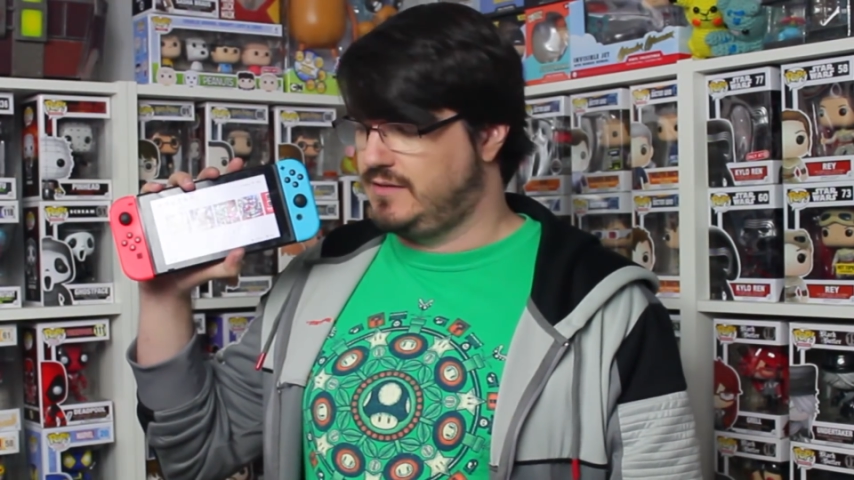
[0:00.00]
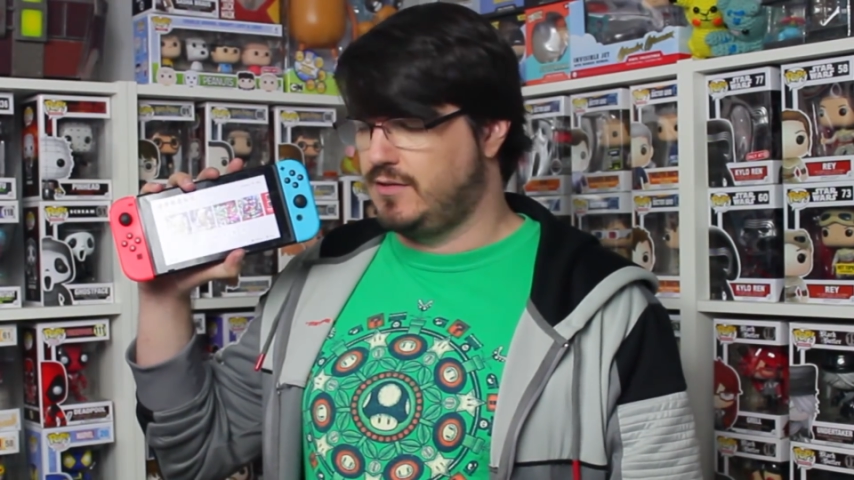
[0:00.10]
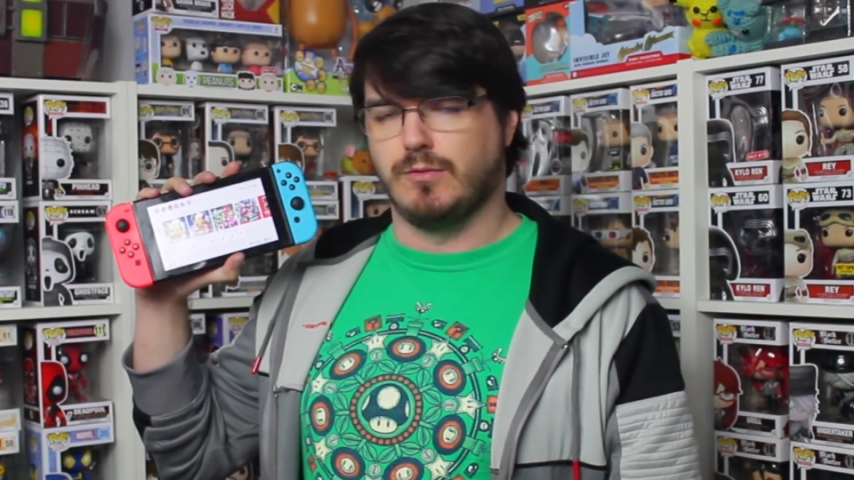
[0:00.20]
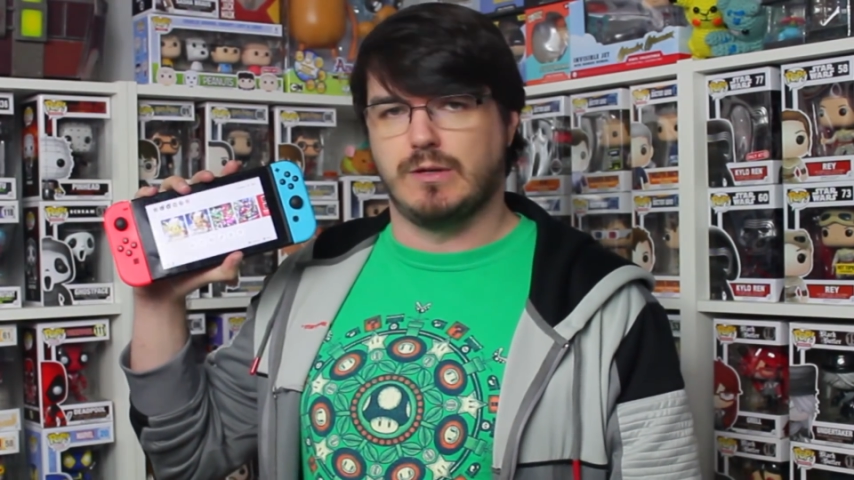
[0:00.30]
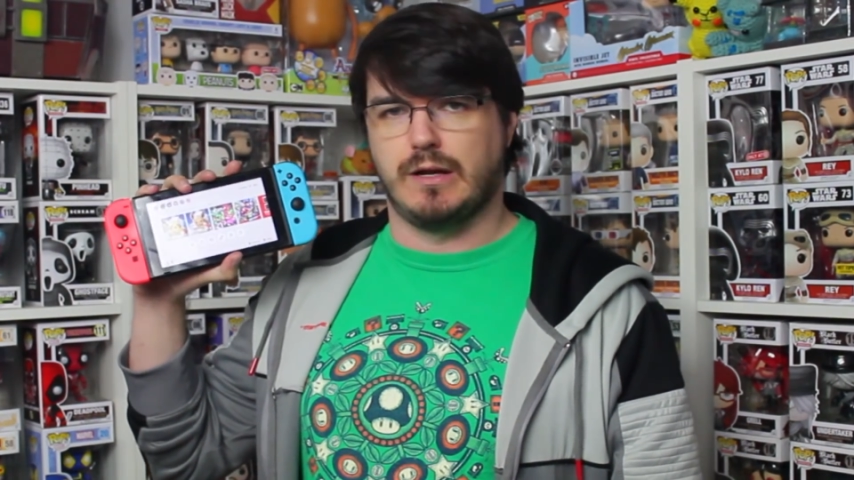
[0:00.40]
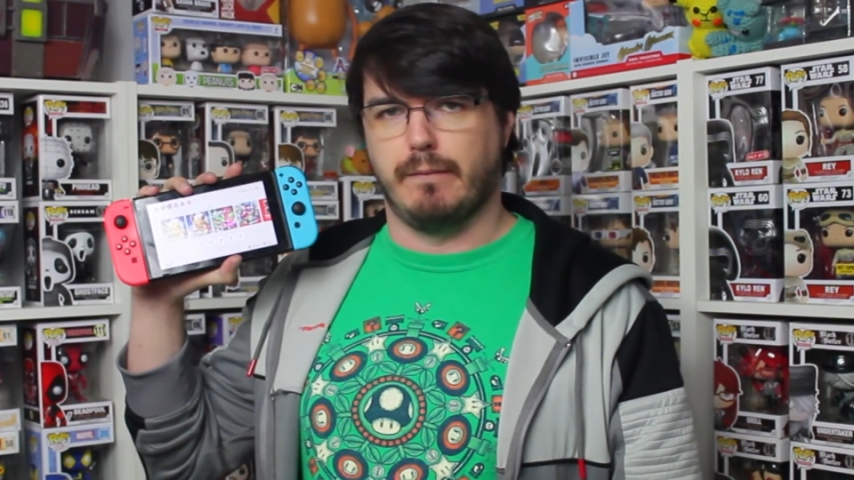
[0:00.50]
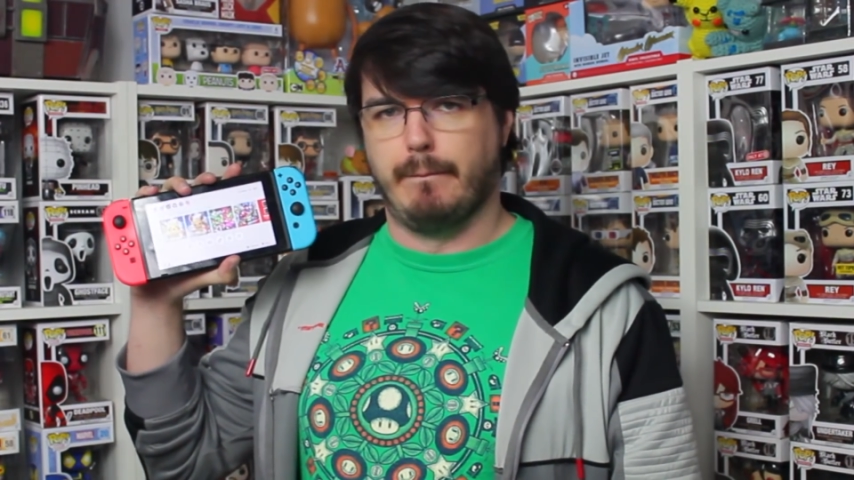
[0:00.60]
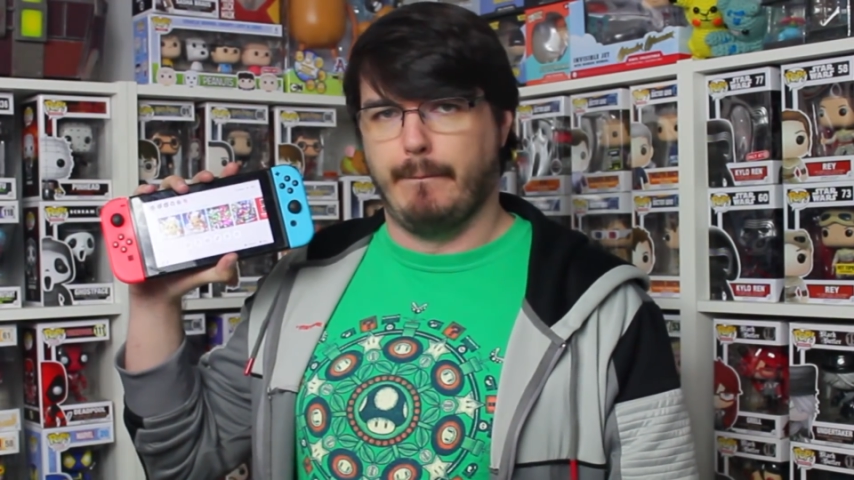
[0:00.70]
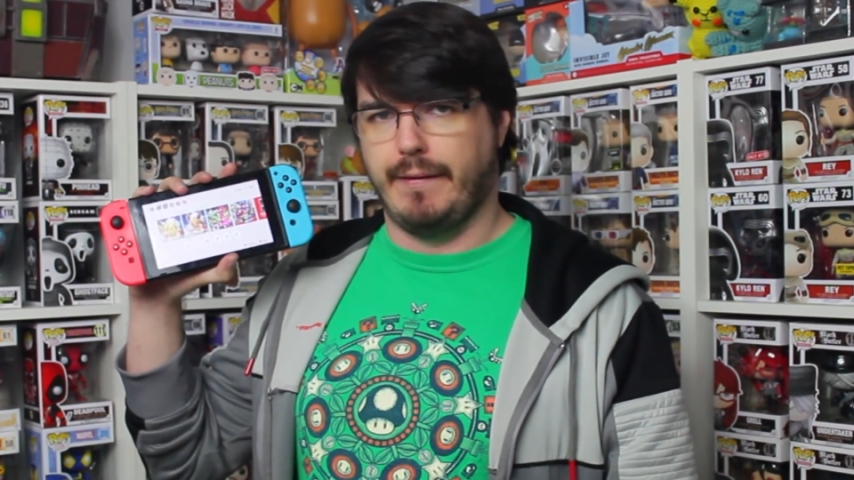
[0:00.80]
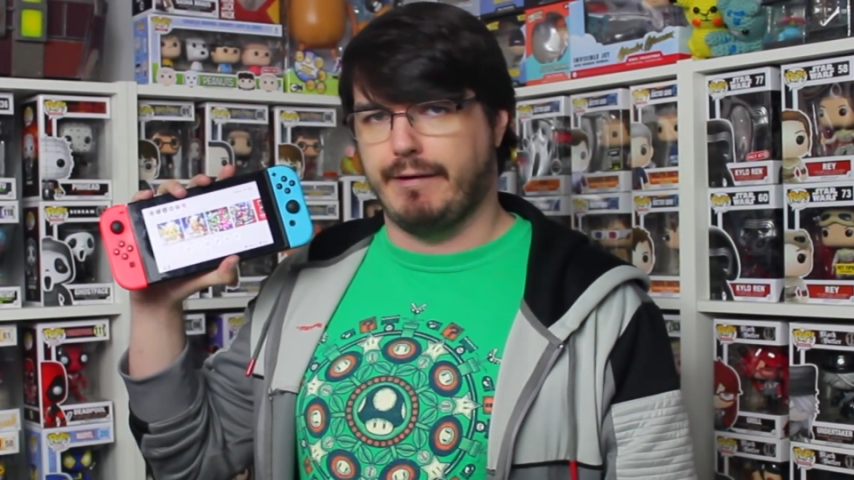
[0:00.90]
so, you know,
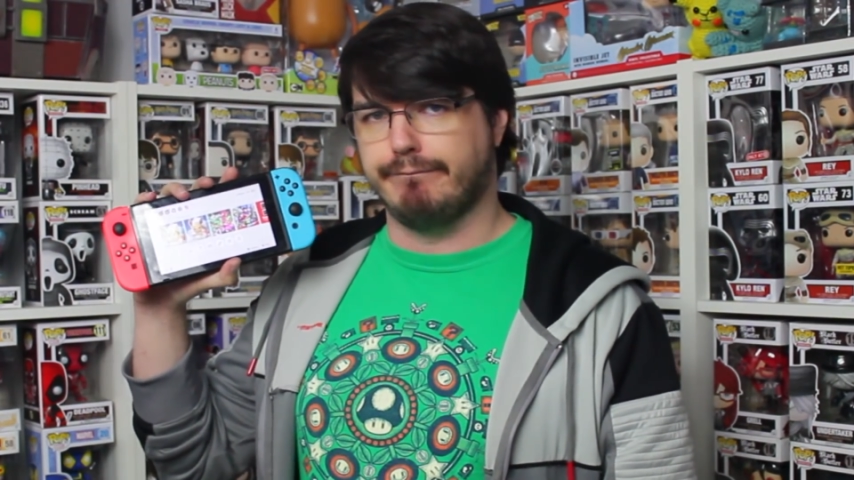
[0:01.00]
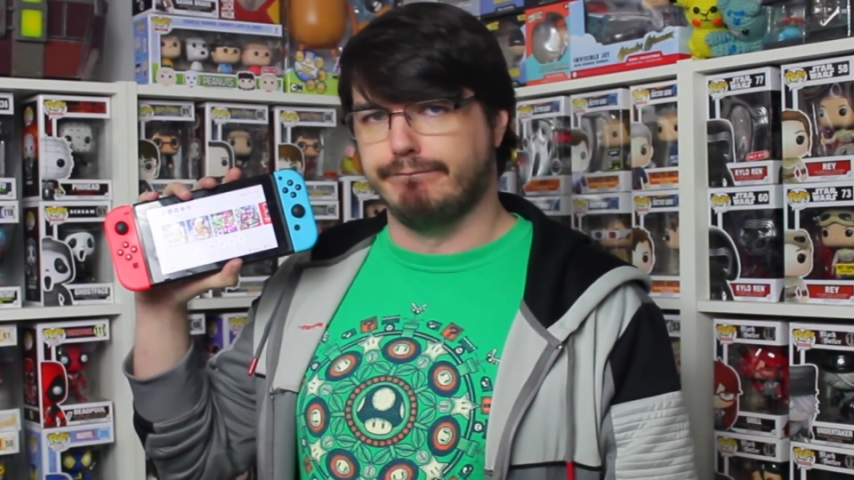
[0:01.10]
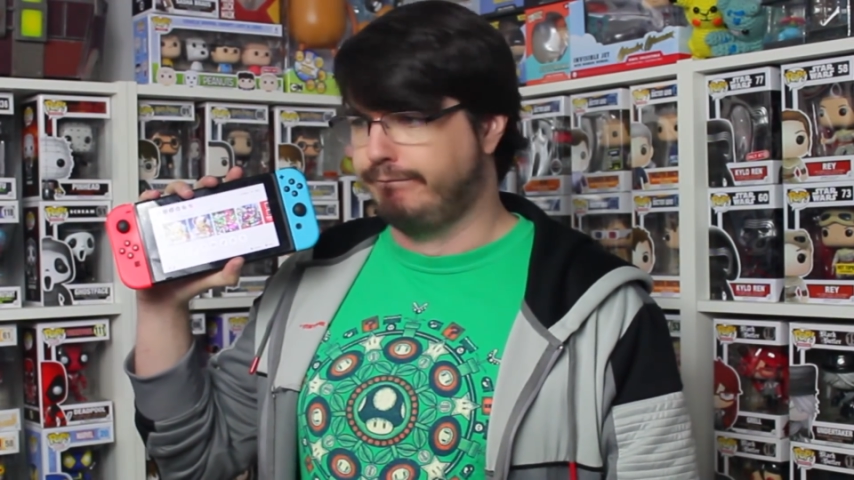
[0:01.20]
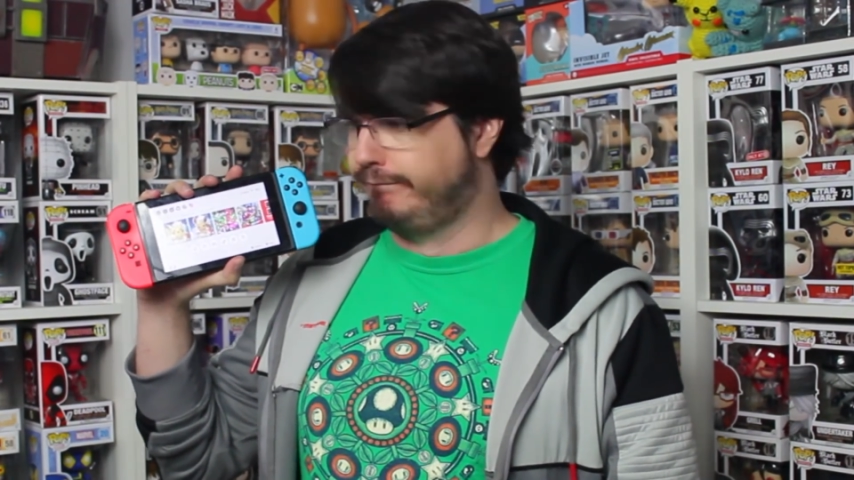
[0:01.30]
um,